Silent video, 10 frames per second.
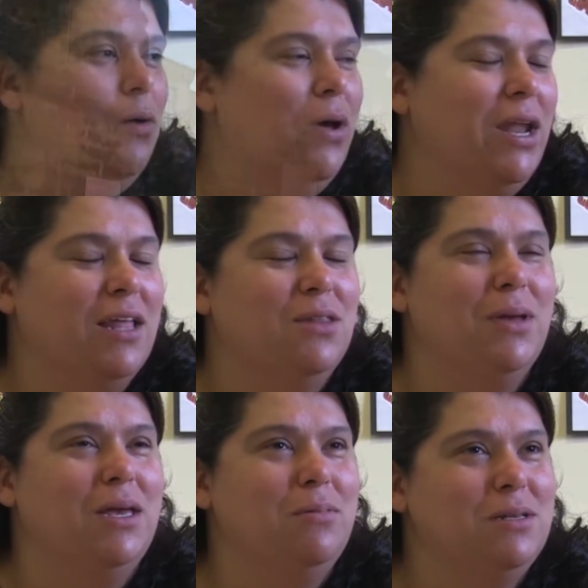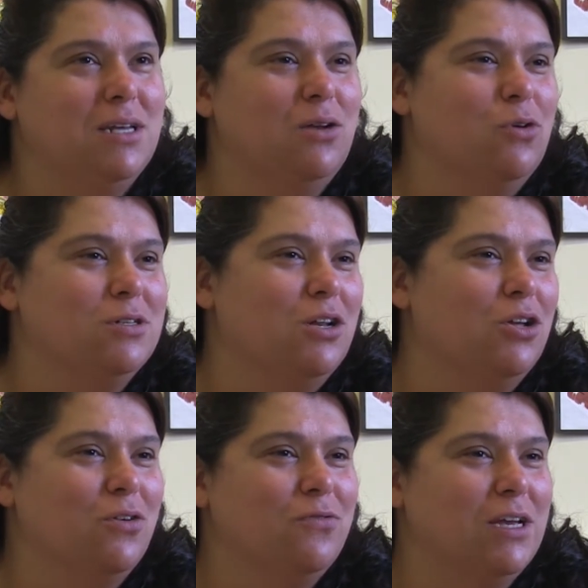when I had the babies and there was a
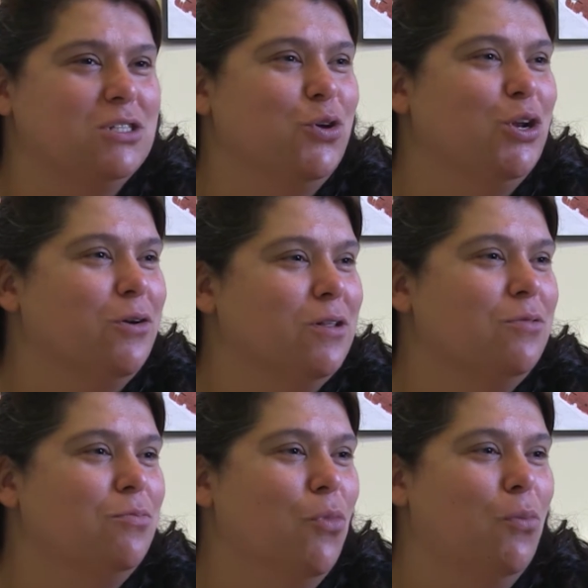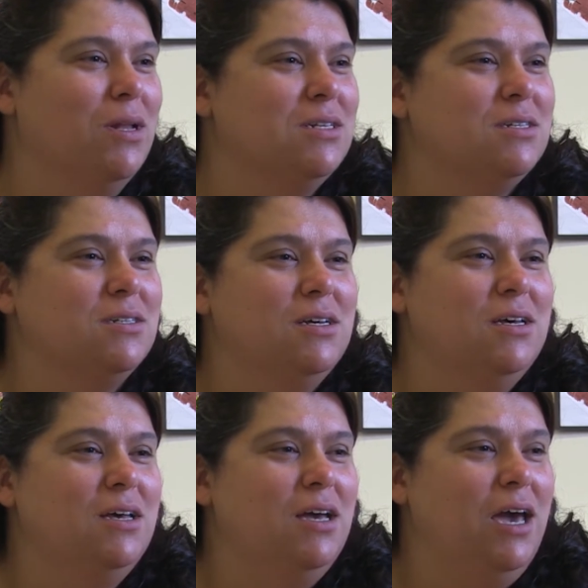lot of things going on at the moment
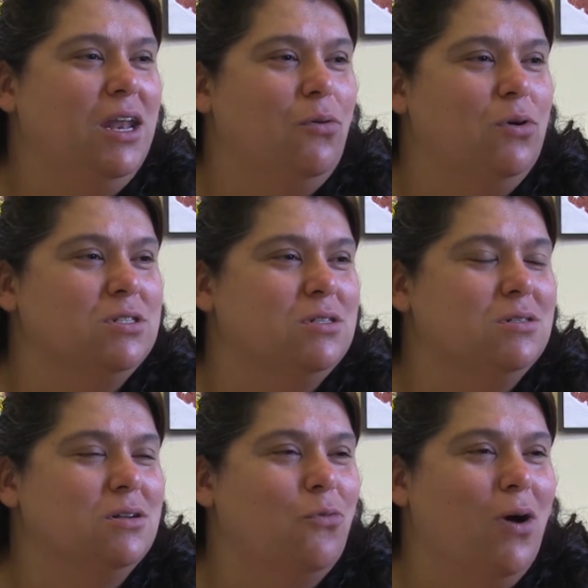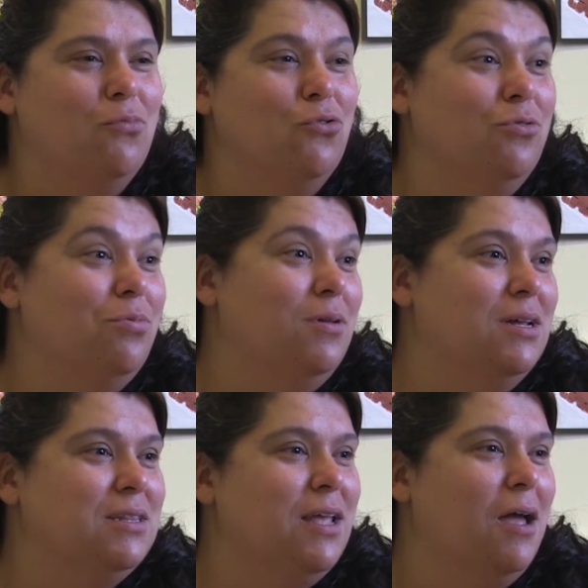and I was quite
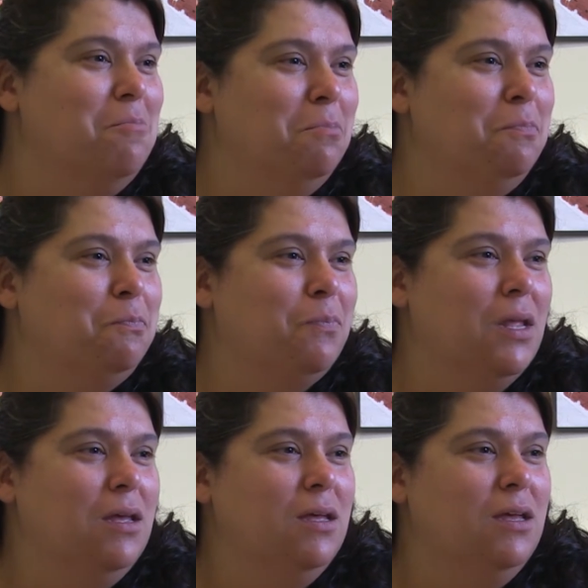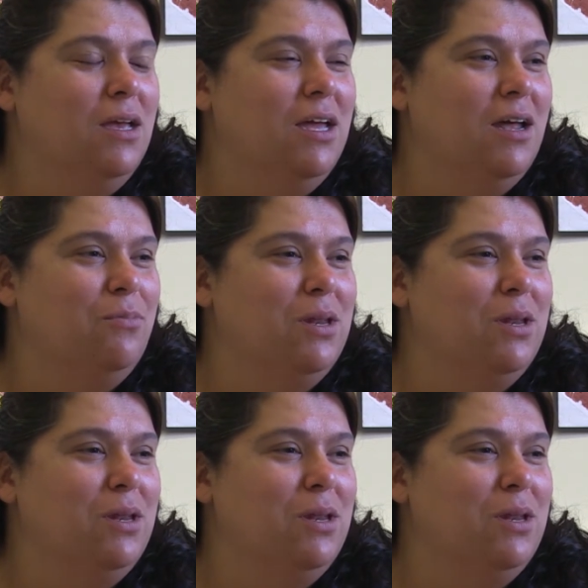vulnerable at the time. And I've